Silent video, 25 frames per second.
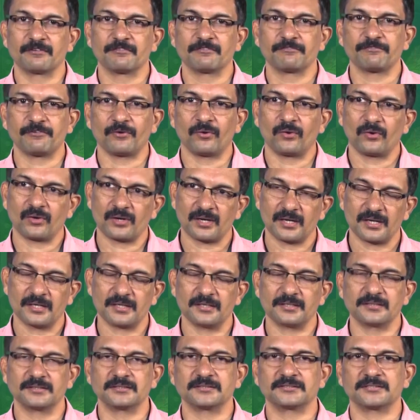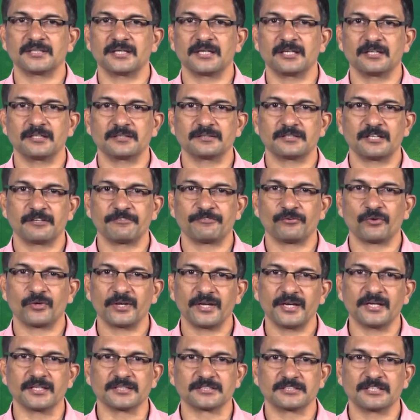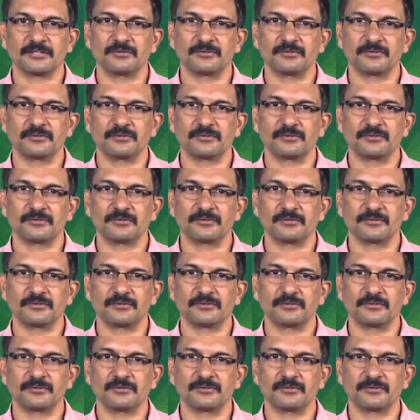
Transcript: for say 3-4 years.